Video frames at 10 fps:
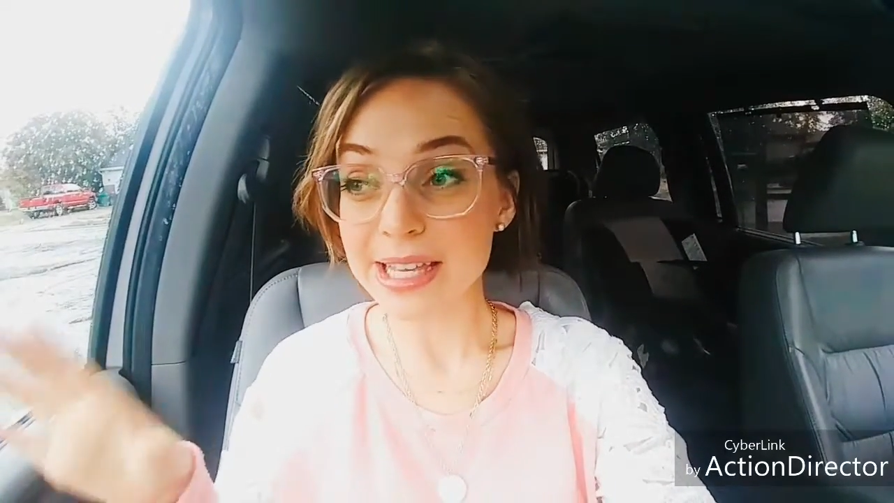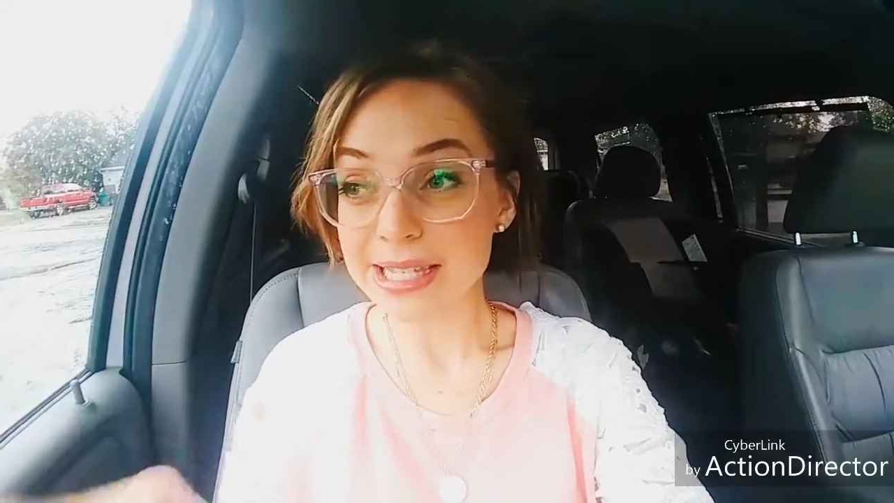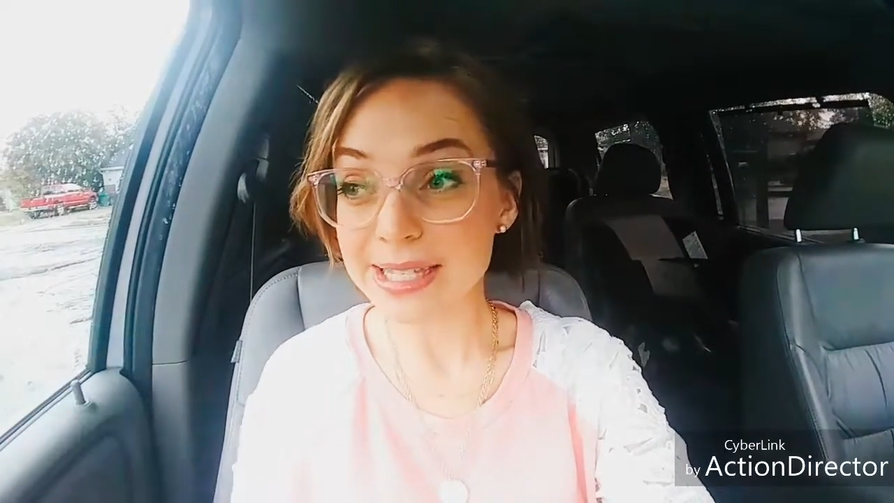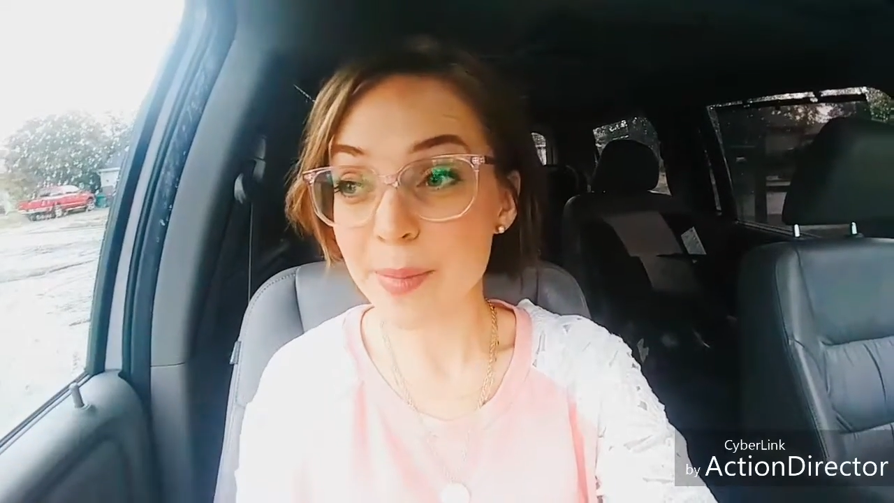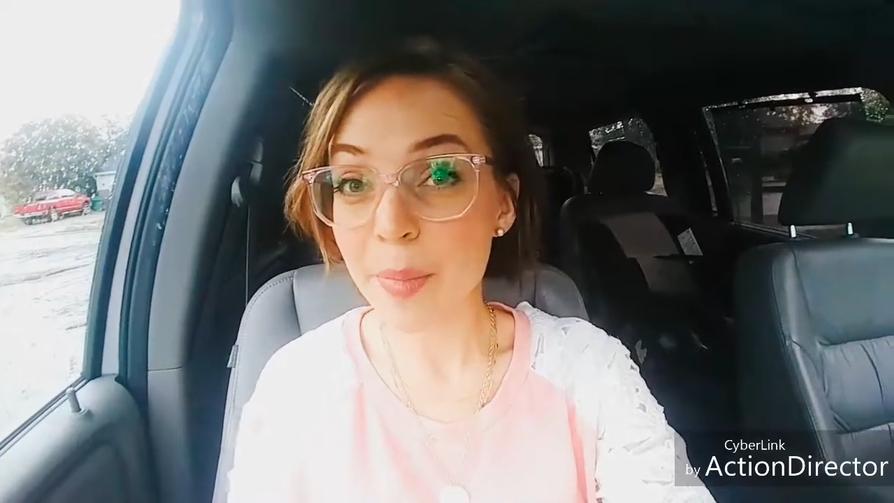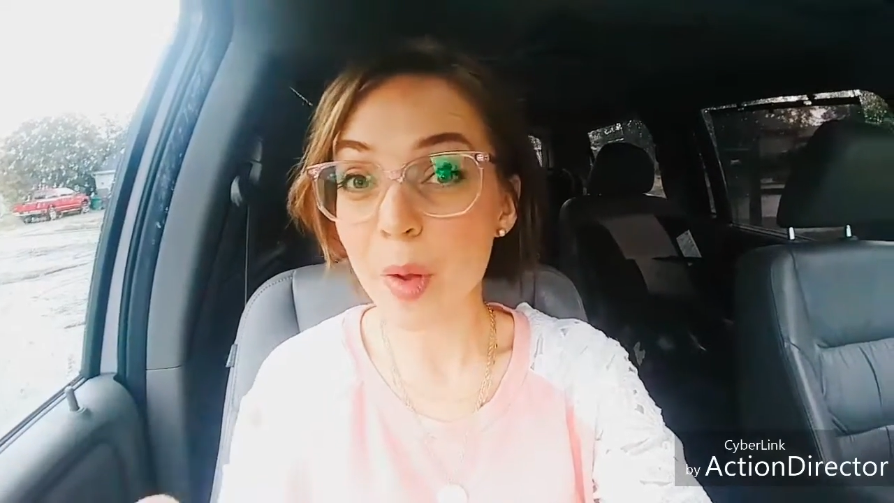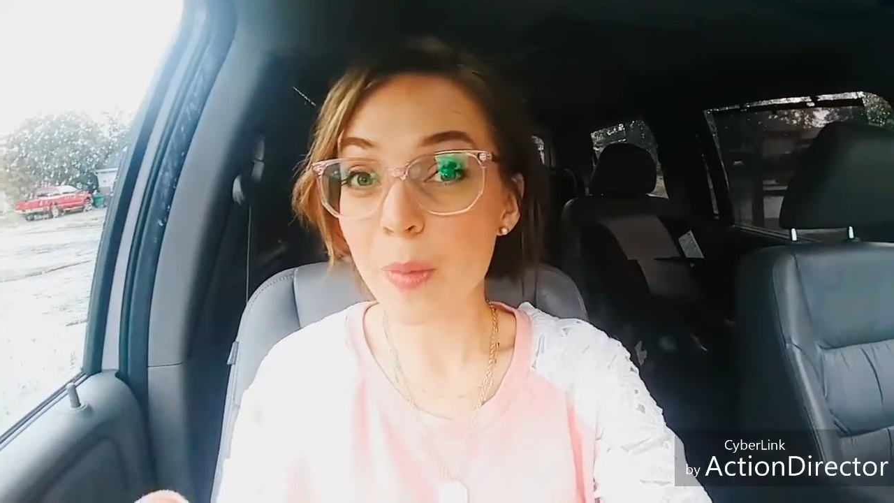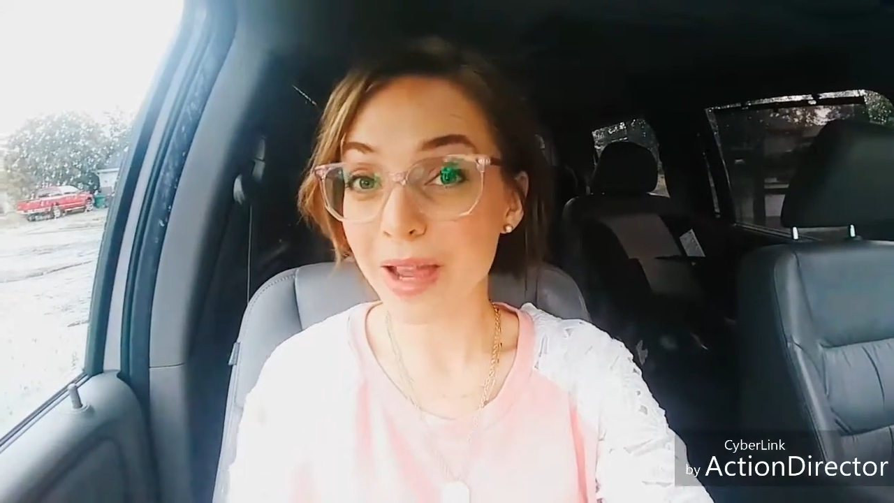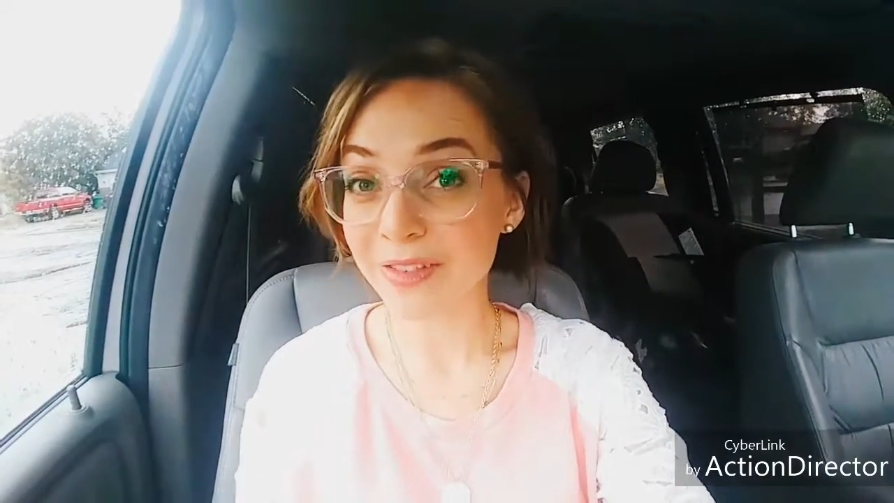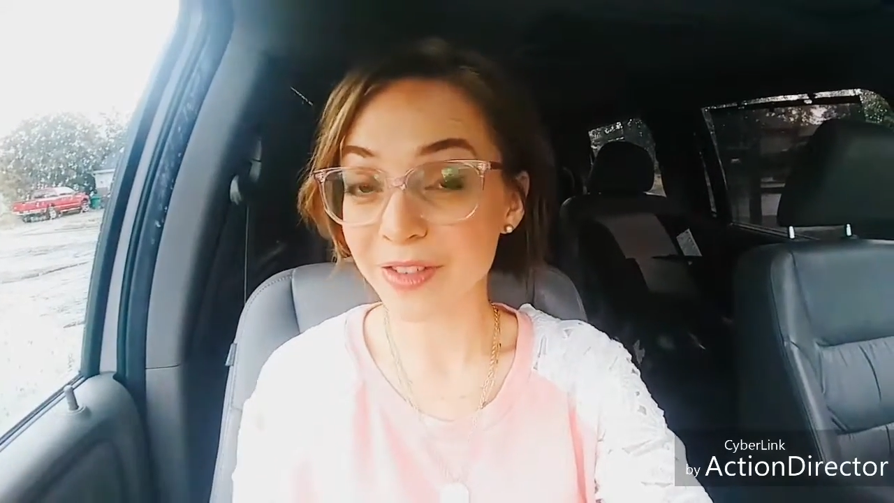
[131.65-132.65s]
simple
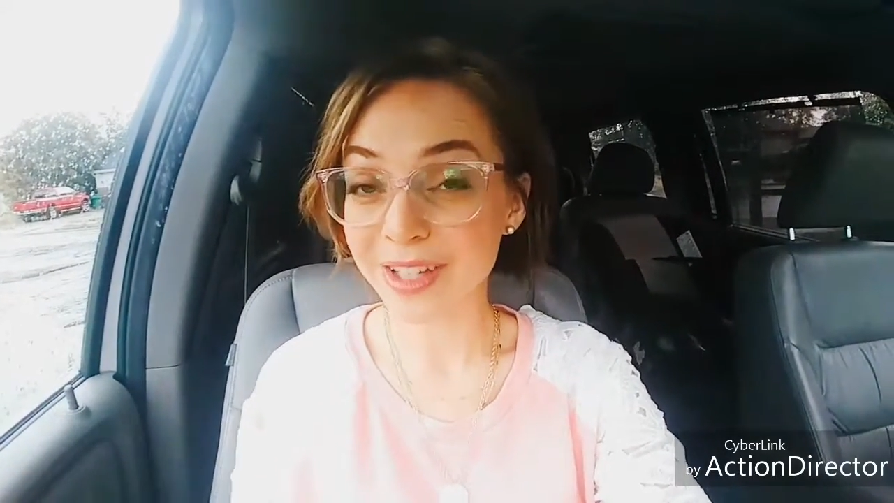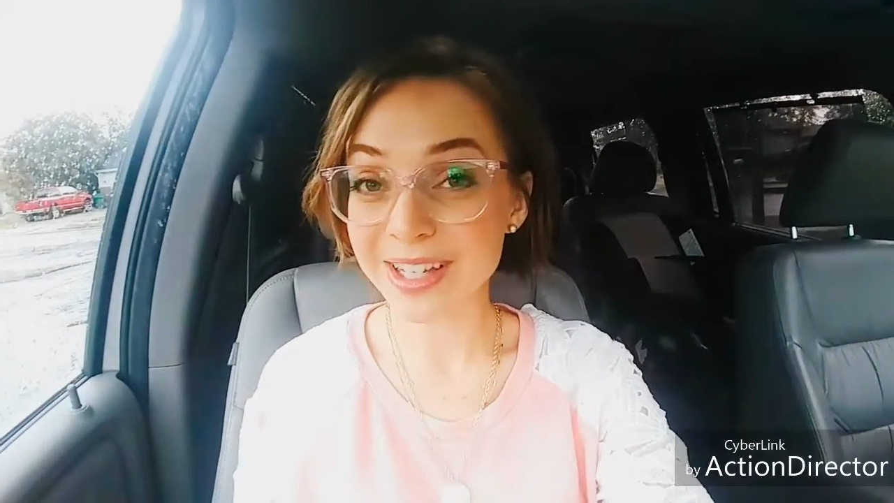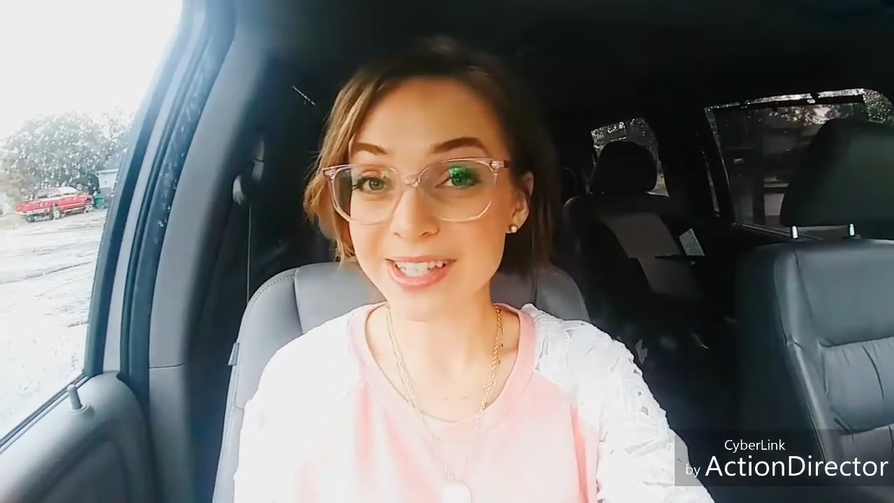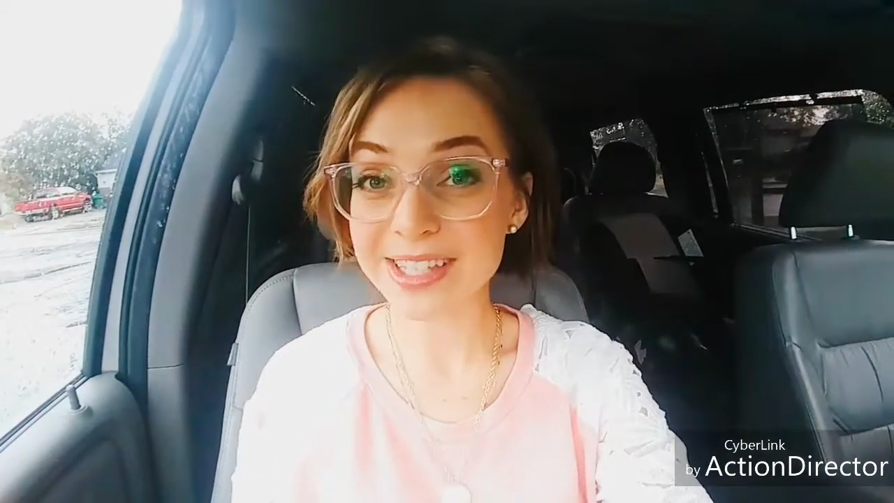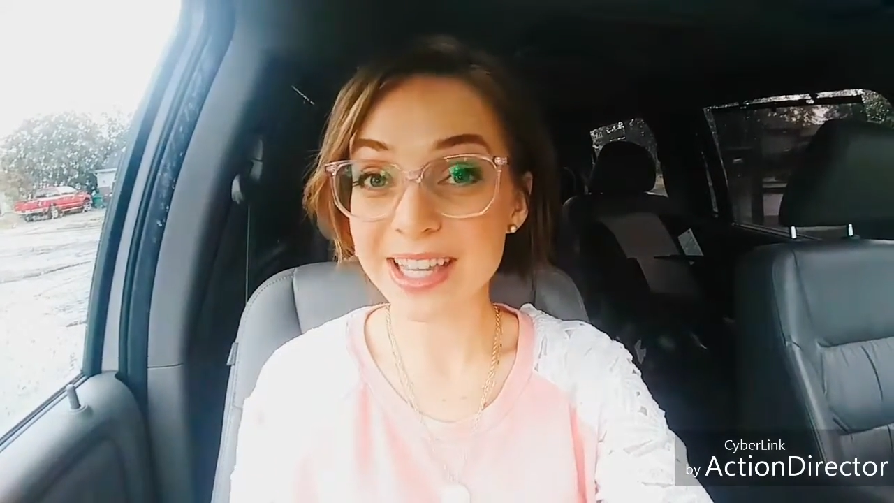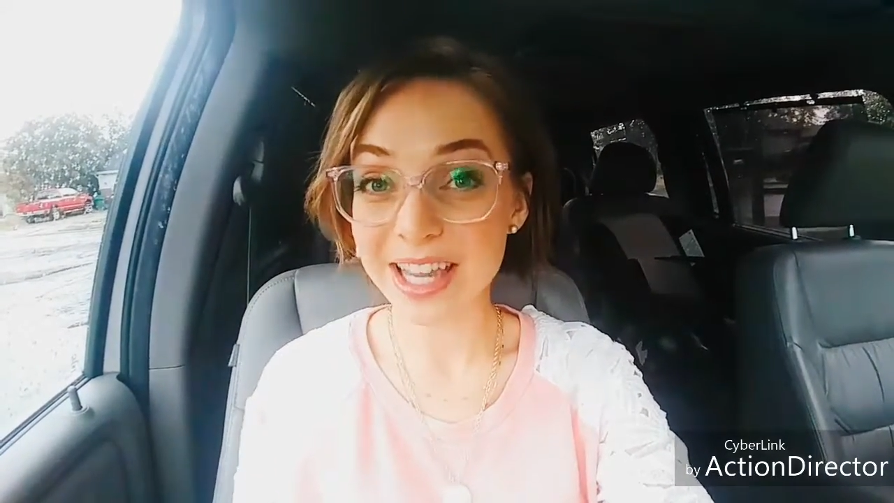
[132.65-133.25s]
mindfulness